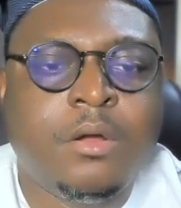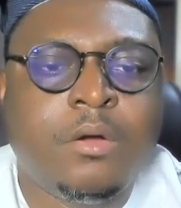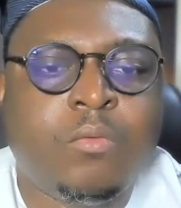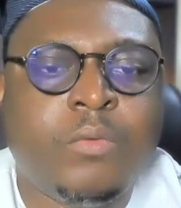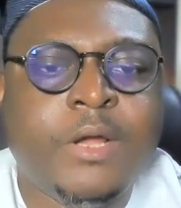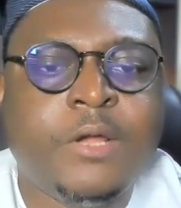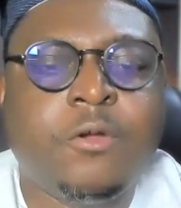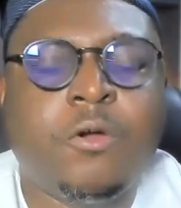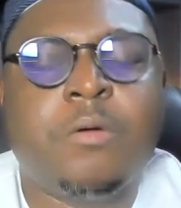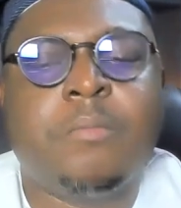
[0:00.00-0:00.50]

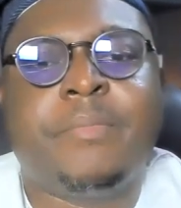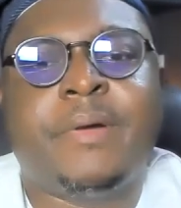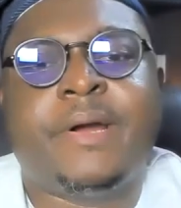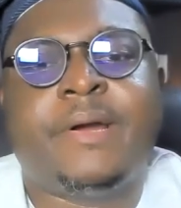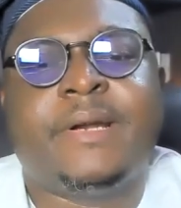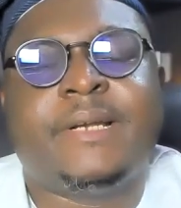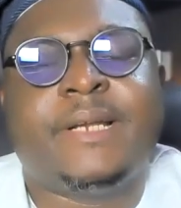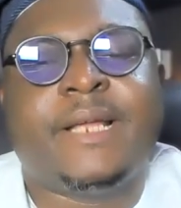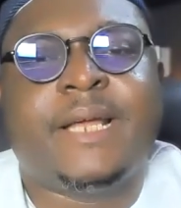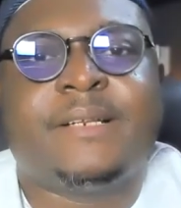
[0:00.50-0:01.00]
When
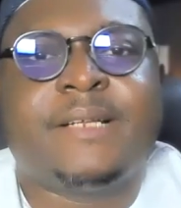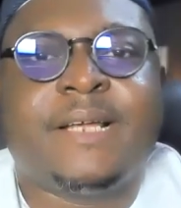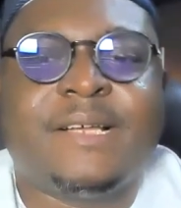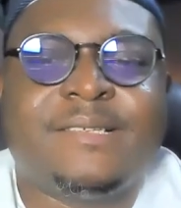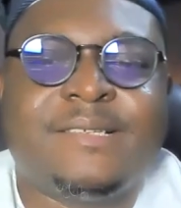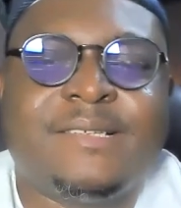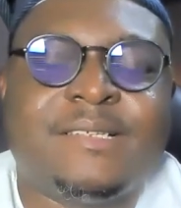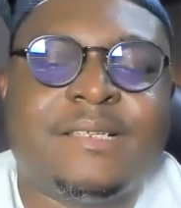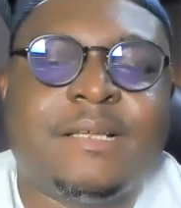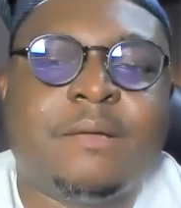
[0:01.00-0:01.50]
comparing the healthcare
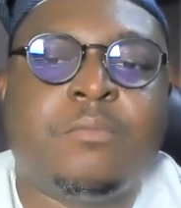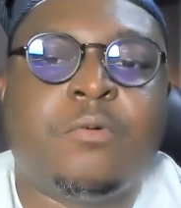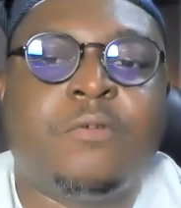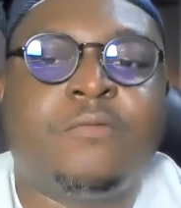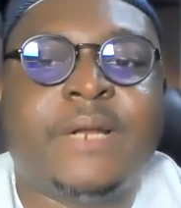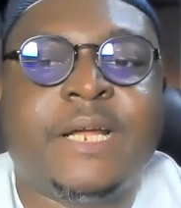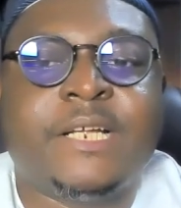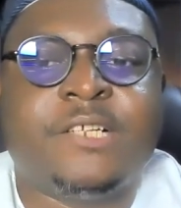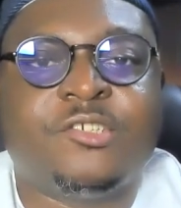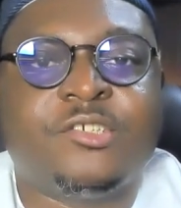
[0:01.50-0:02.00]
system of
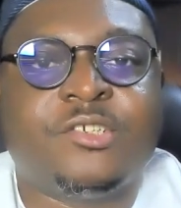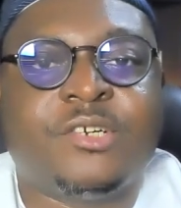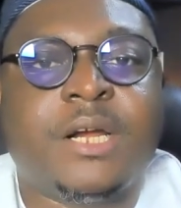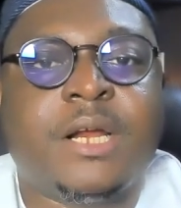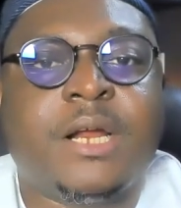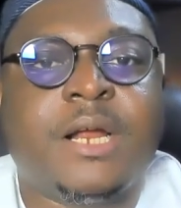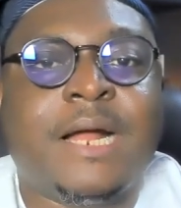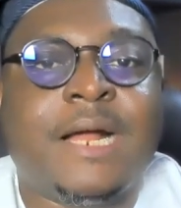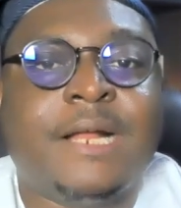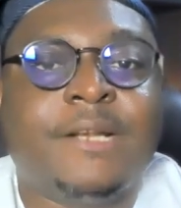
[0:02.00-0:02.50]

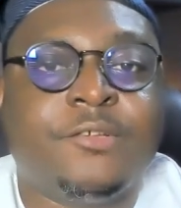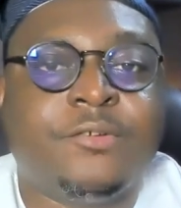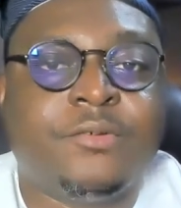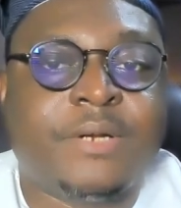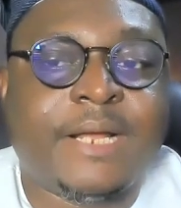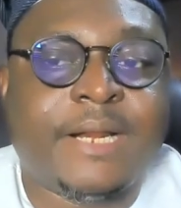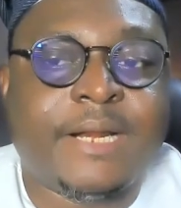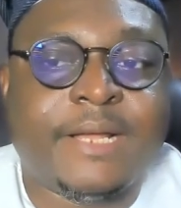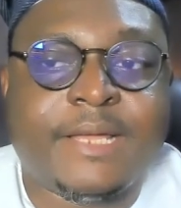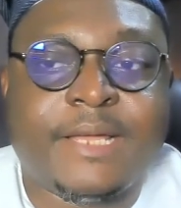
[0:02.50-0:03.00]
Nigeria and the
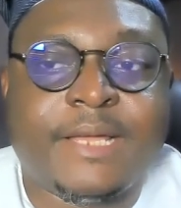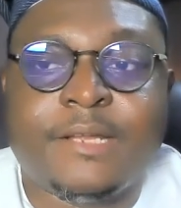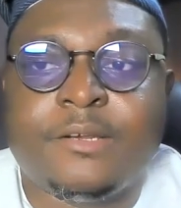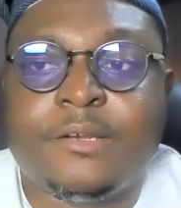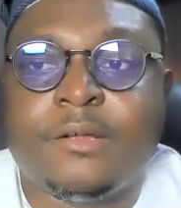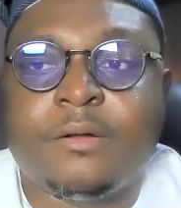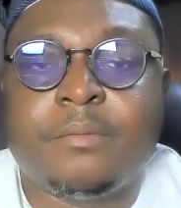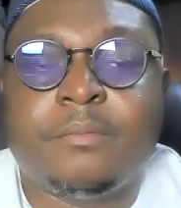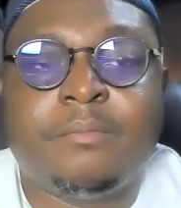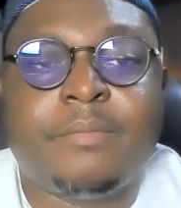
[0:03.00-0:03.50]
United
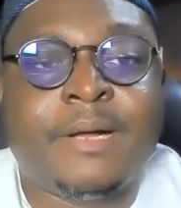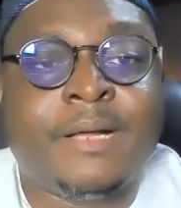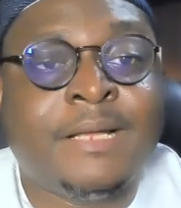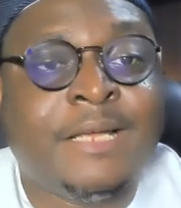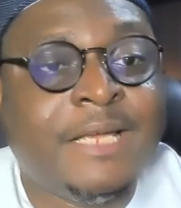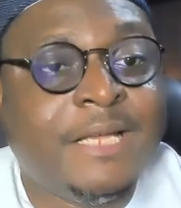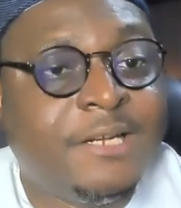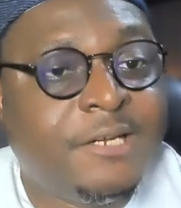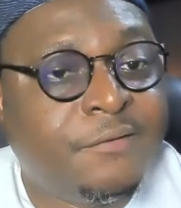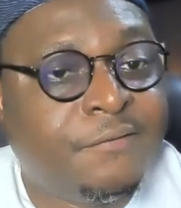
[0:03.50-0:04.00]
Kingdom, but
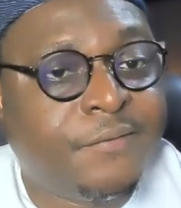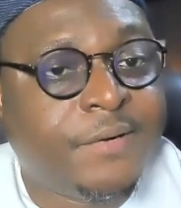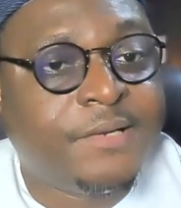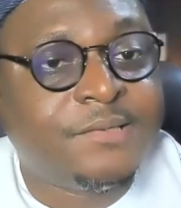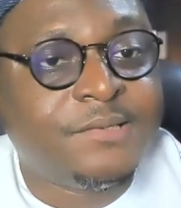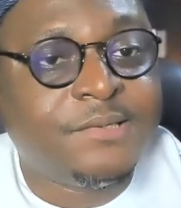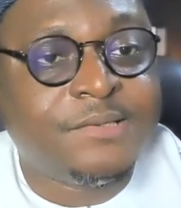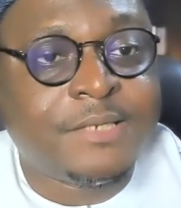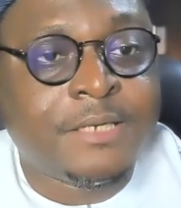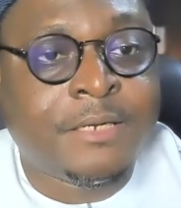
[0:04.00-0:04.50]
key
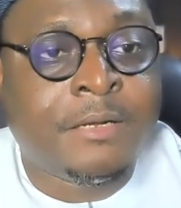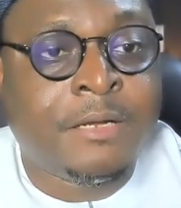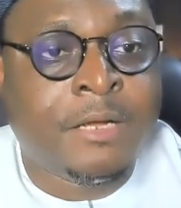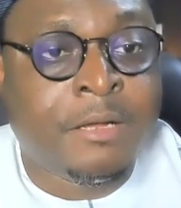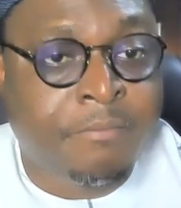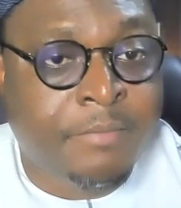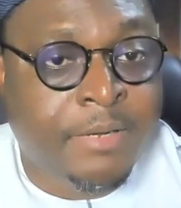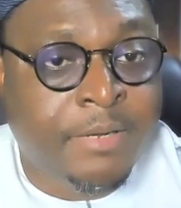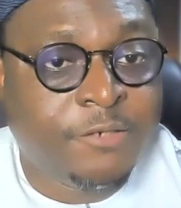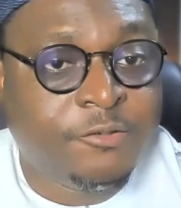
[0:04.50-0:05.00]
differences
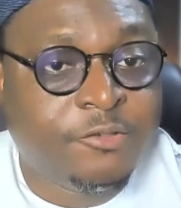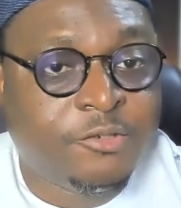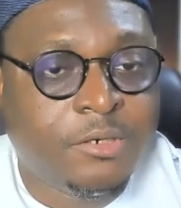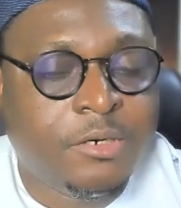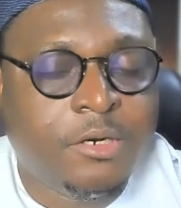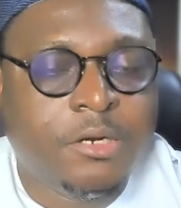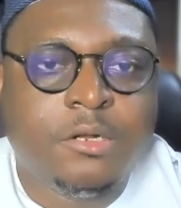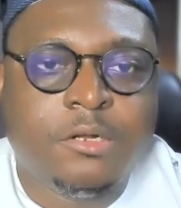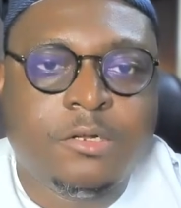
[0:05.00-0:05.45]
emerge